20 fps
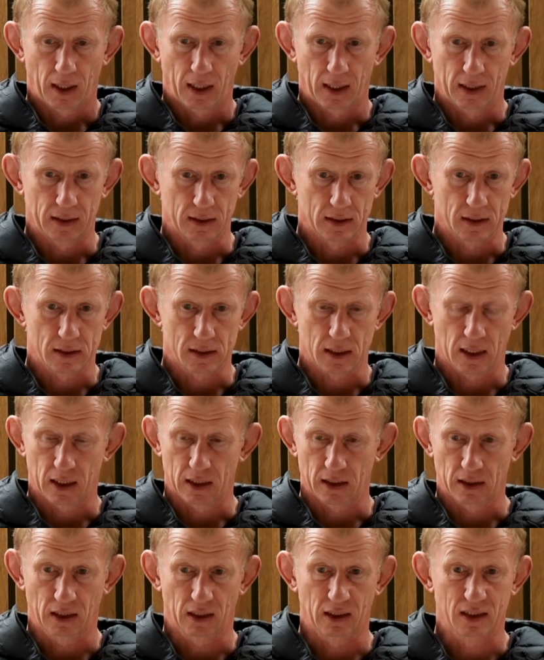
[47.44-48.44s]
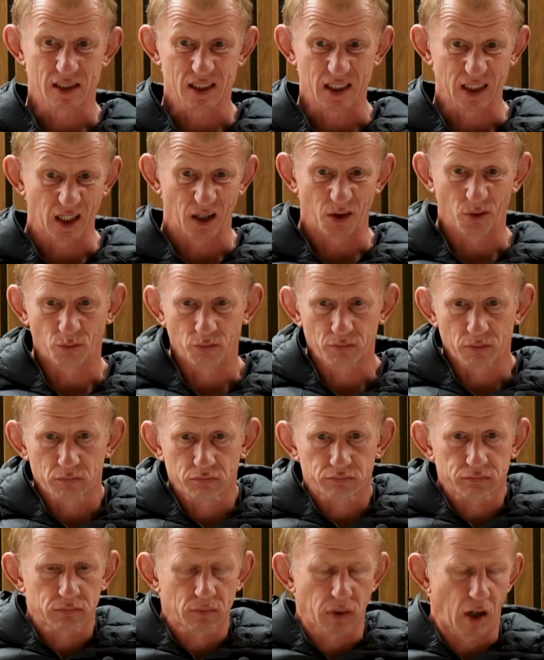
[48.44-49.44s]
You can see how
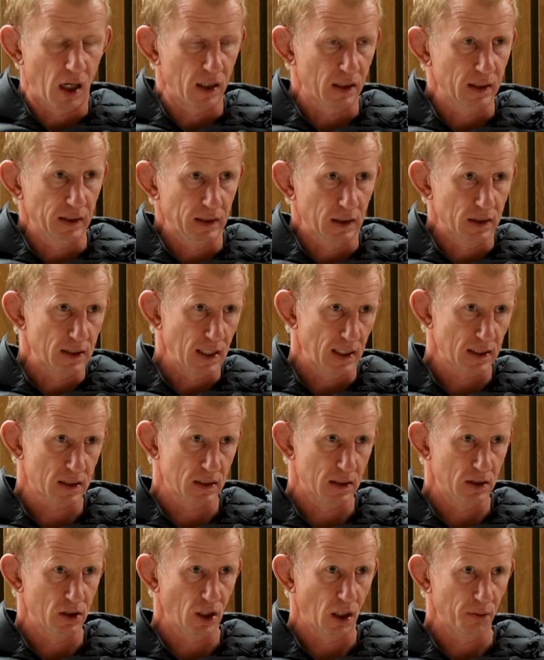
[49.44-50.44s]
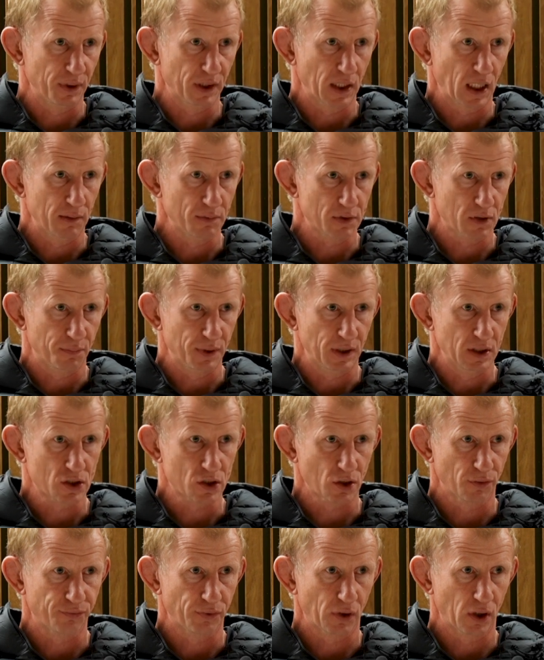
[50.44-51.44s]
hotly contested the derby games have been
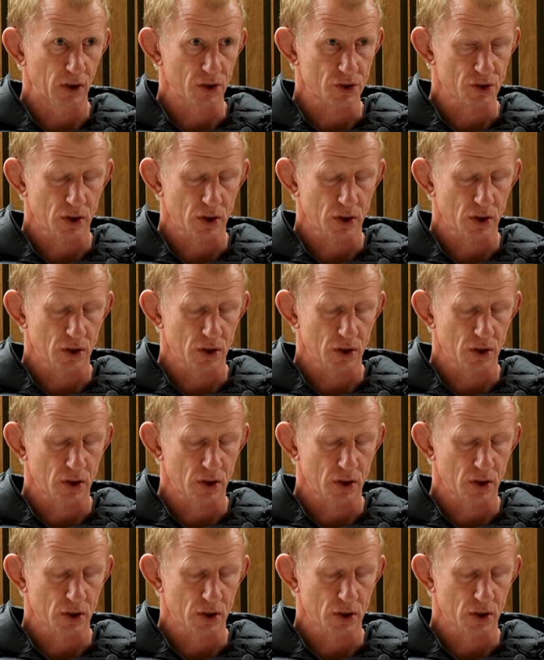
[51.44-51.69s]
so far.